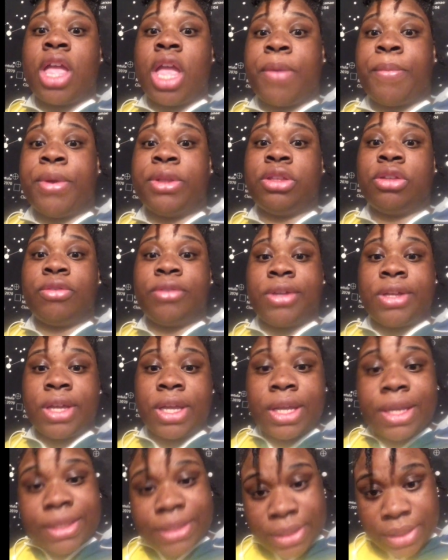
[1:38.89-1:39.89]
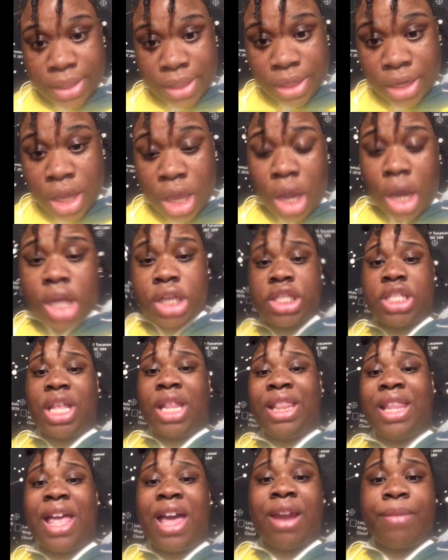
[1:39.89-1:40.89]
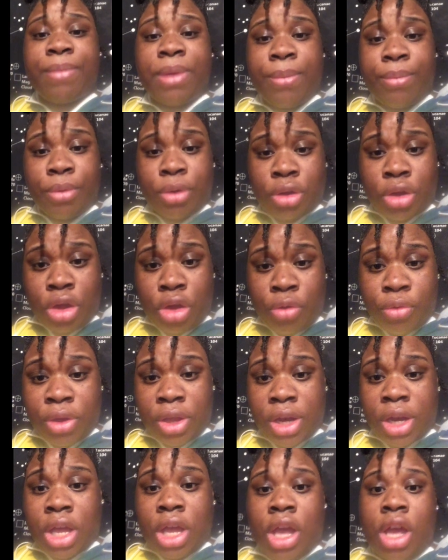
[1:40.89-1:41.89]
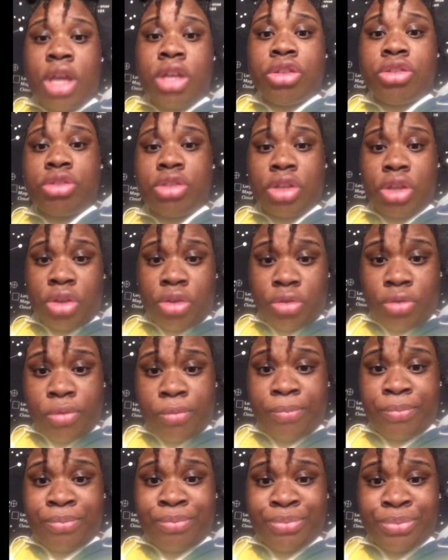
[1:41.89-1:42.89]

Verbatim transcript: and my little cousin because a lot of people going. So